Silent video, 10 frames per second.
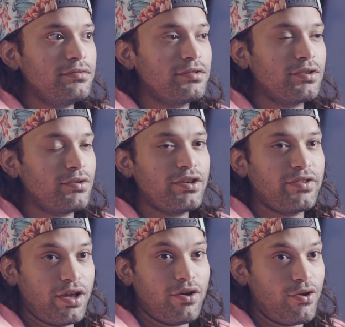So
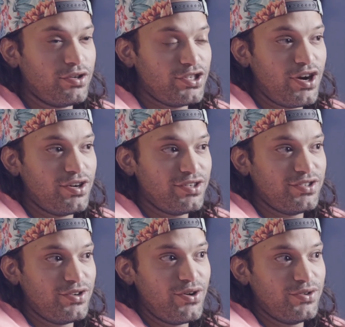they go to church,
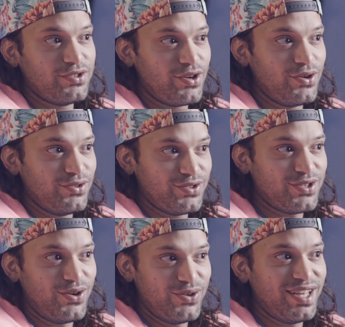you know.
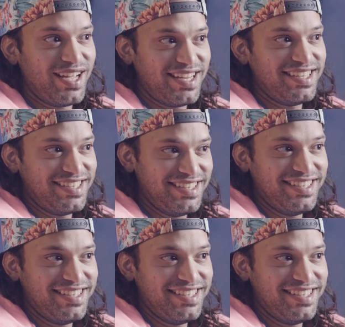So they.